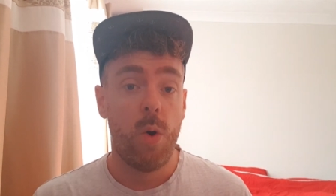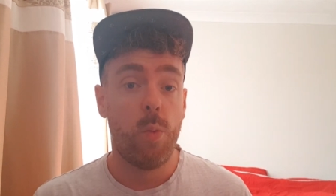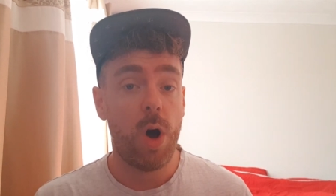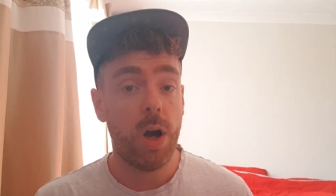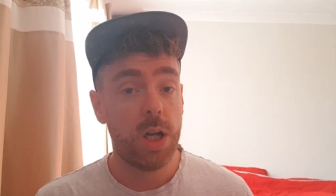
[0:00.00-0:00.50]

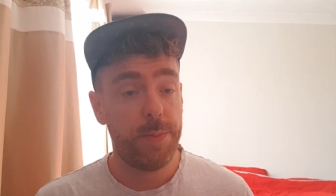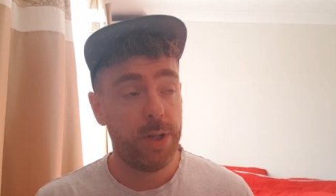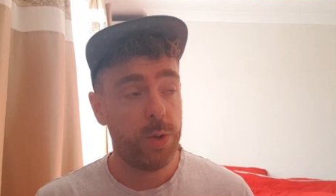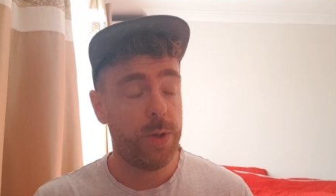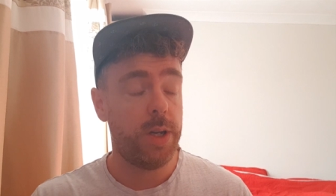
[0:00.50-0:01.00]
What I'm going to be
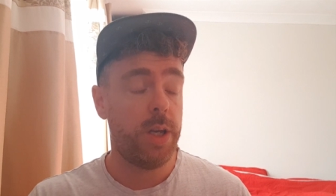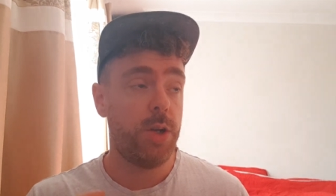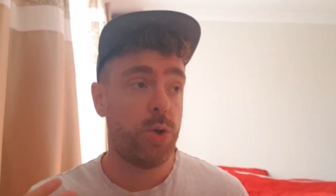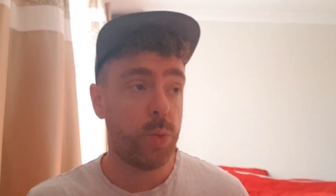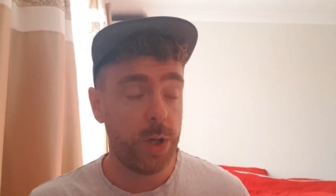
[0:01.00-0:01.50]
doing
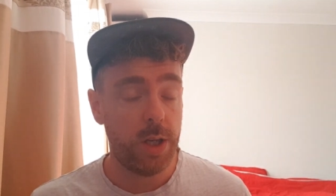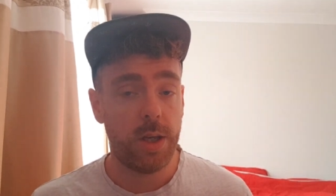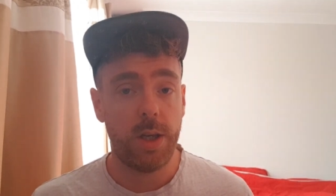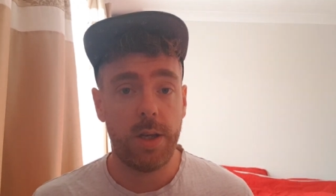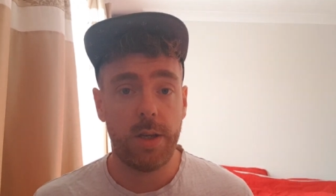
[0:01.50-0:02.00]
each week
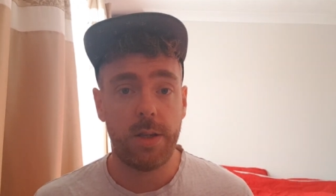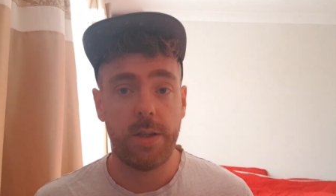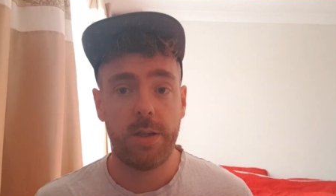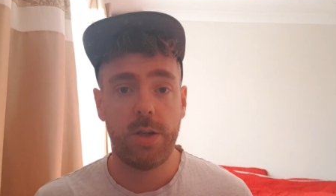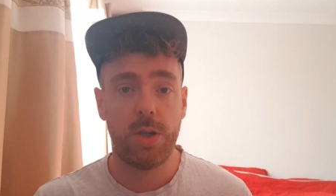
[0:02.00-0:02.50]

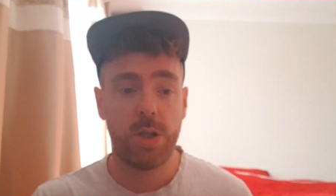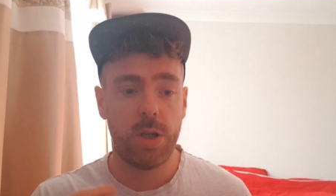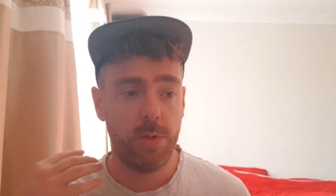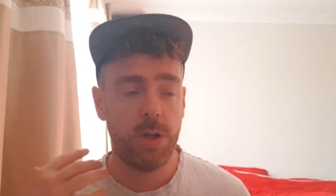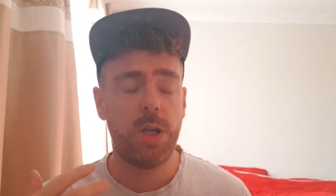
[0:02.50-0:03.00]
is
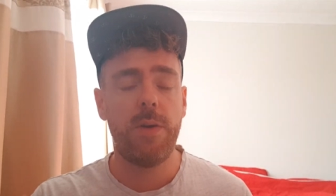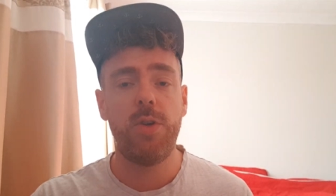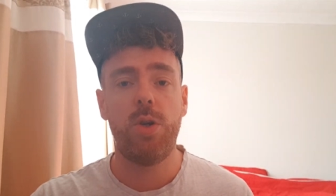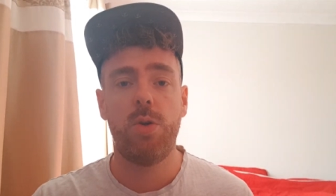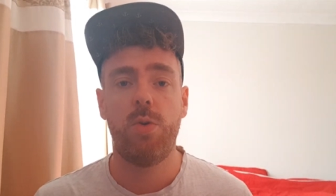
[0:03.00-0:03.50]
just giving
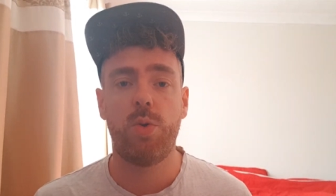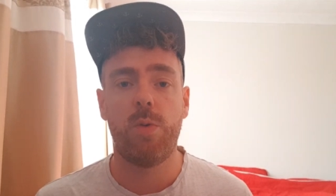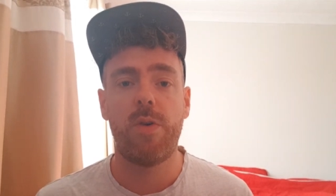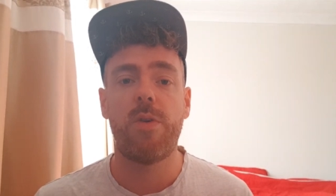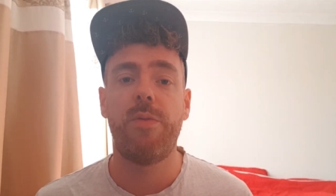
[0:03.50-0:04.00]
you sort
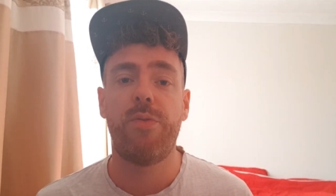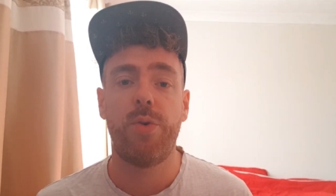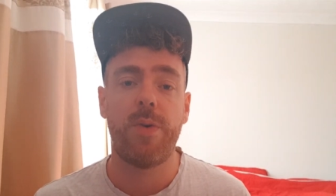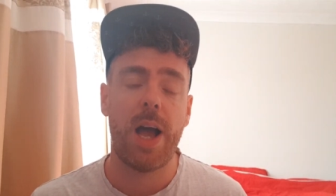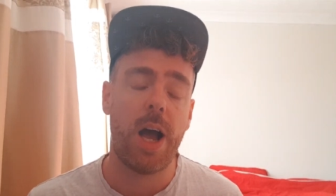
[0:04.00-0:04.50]
of a run
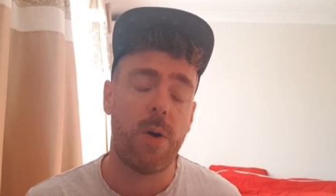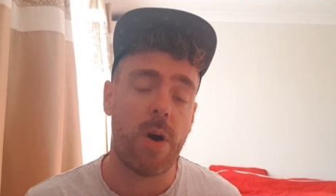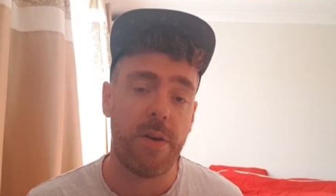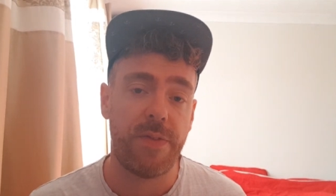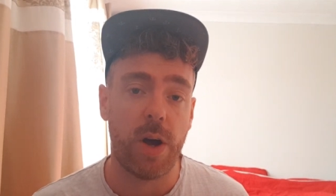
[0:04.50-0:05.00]
through of how
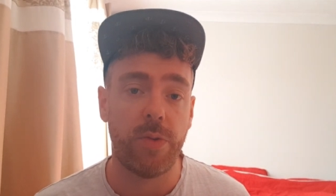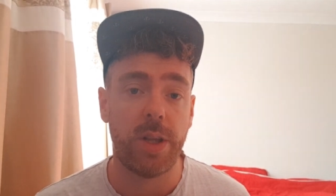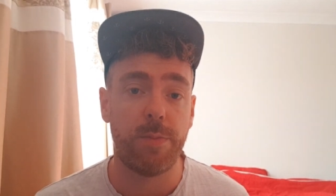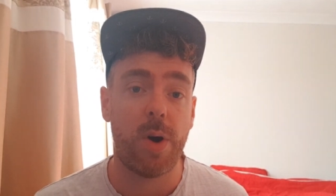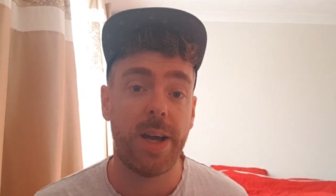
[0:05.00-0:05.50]
I found
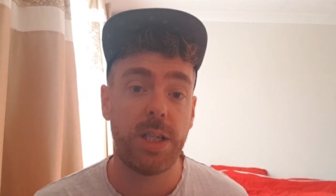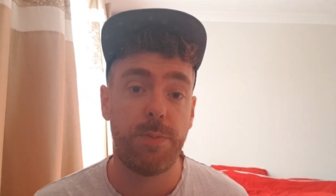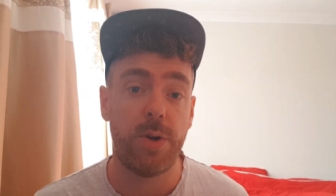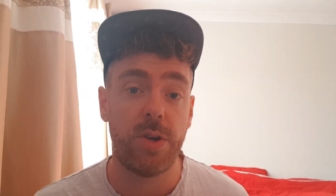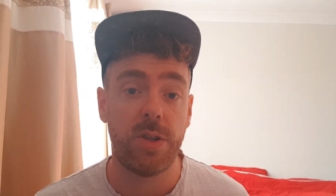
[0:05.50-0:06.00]
it, my
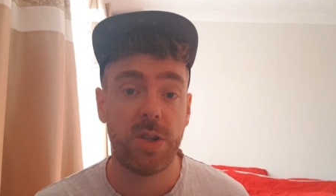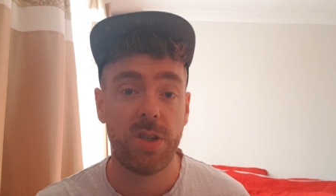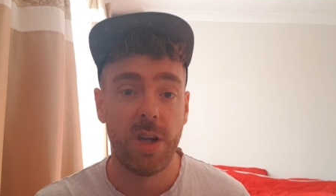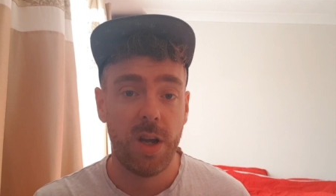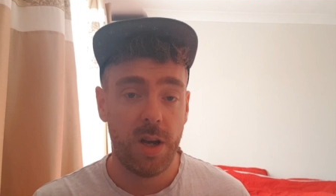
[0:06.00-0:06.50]
experience.
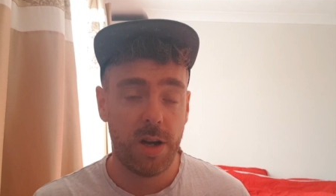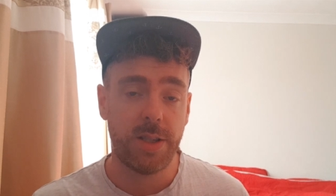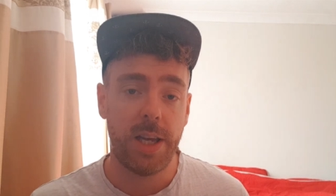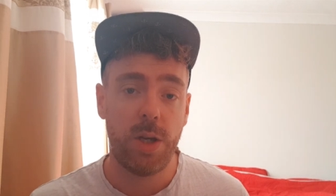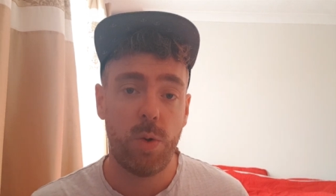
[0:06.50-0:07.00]
I'll
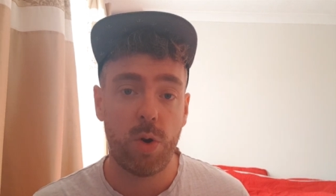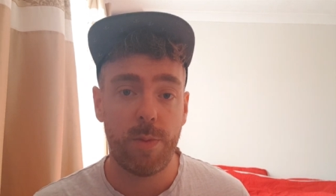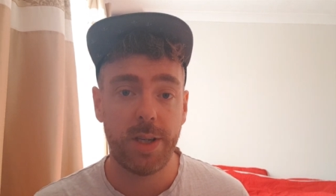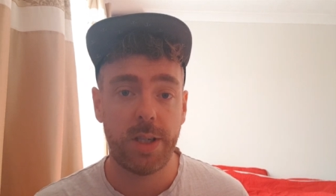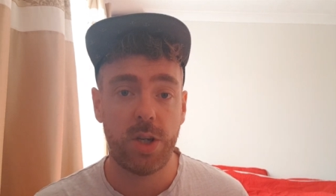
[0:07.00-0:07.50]
take you along on
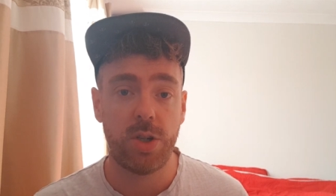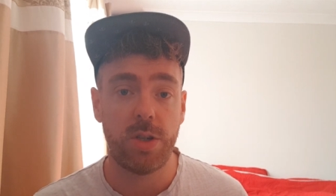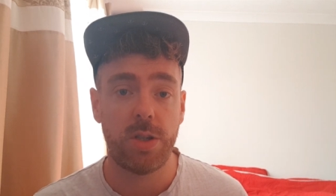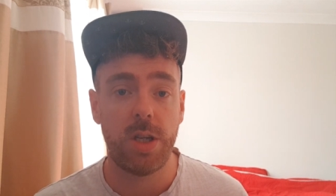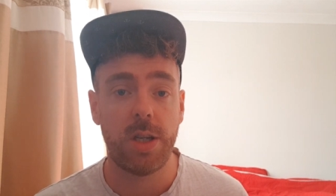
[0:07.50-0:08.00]
my
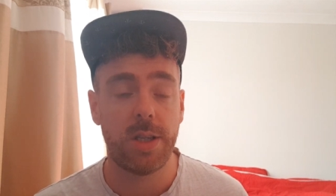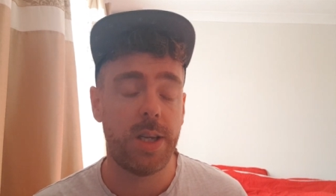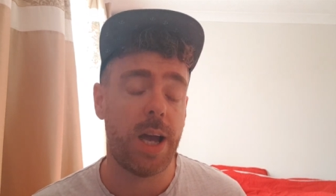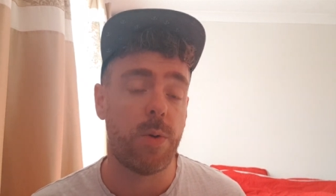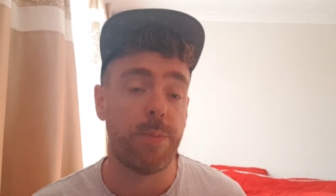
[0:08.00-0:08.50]
sessions so you can see
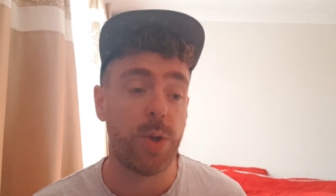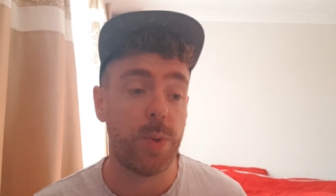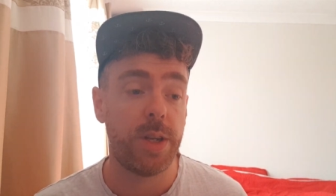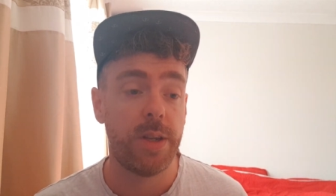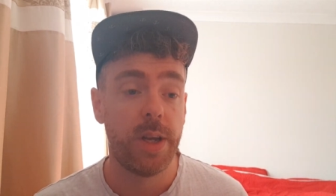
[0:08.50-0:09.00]
how I'm
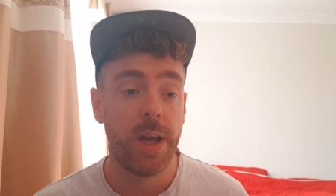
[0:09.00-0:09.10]
doing,